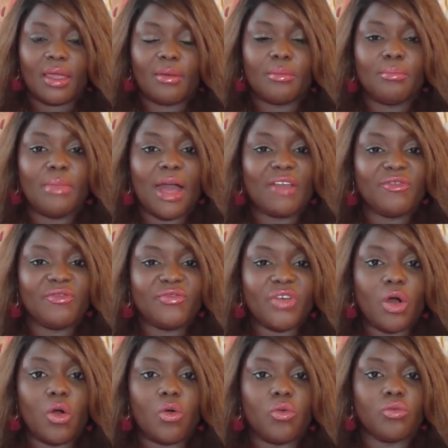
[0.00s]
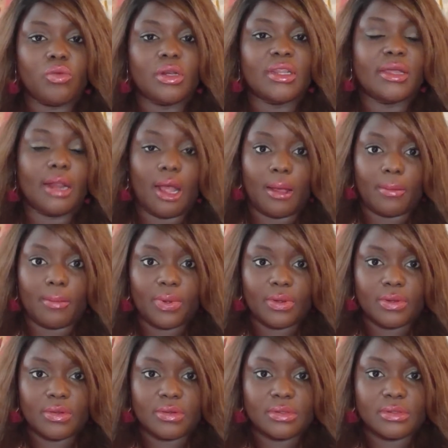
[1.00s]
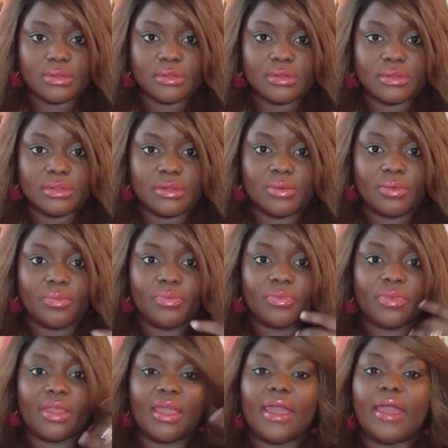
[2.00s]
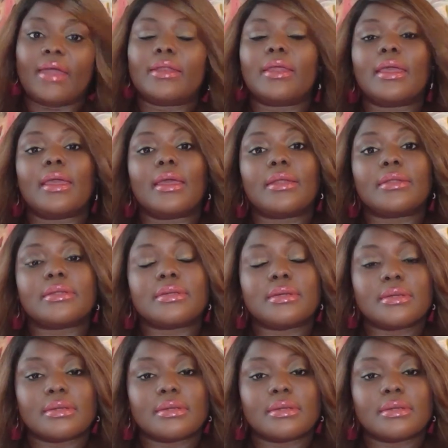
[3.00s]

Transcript: My phone lit up and it